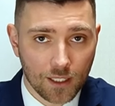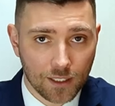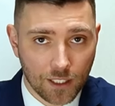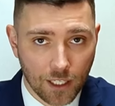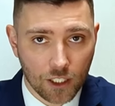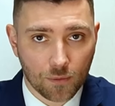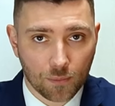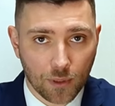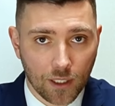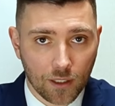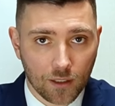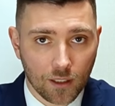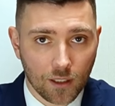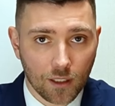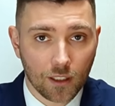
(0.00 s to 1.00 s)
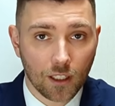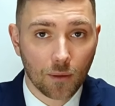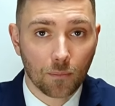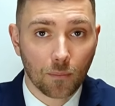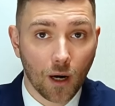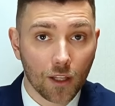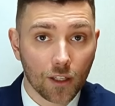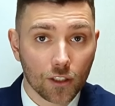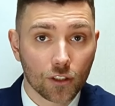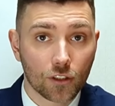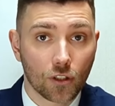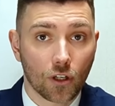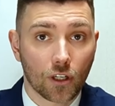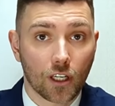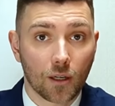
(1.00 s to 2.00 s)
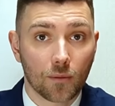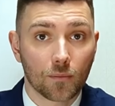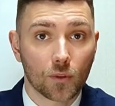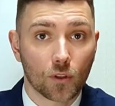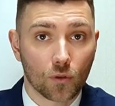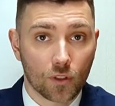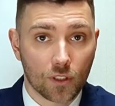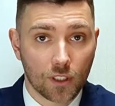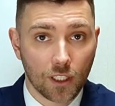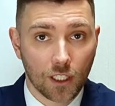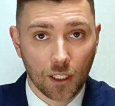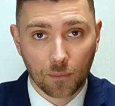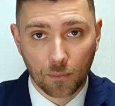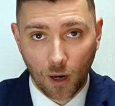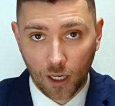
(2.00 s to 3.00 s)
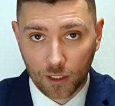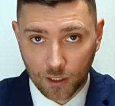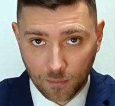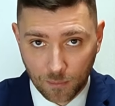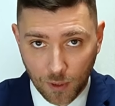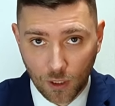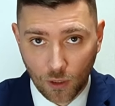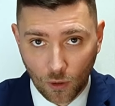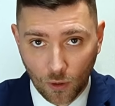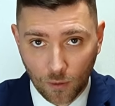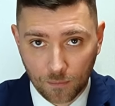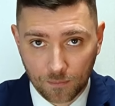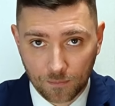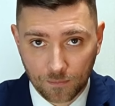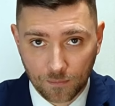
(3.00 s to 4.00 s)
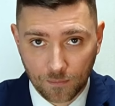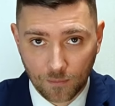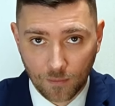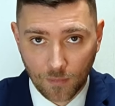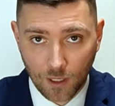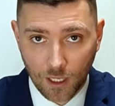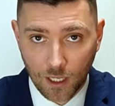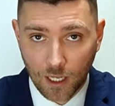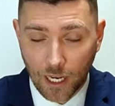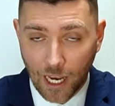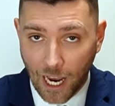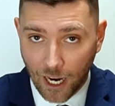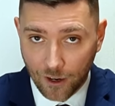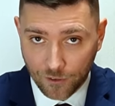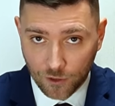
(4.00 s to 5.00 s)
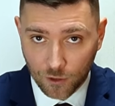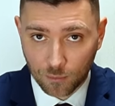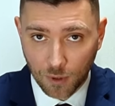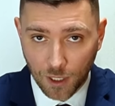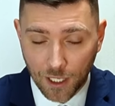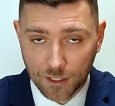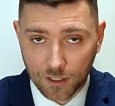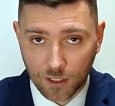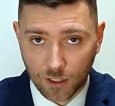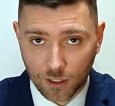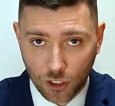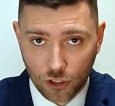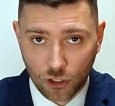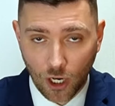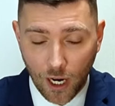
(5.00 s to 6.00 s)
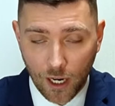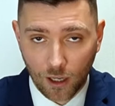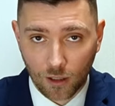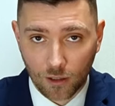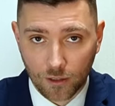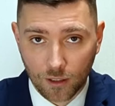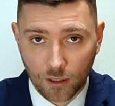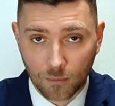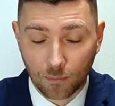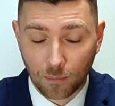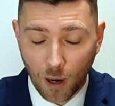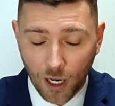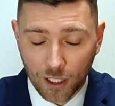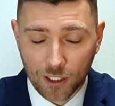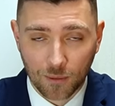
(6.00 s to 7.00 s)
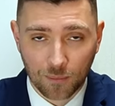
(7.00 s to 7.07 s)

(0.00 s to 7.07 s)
Desperate, the mother took him to see Padre Pio. After blessing the child, Padre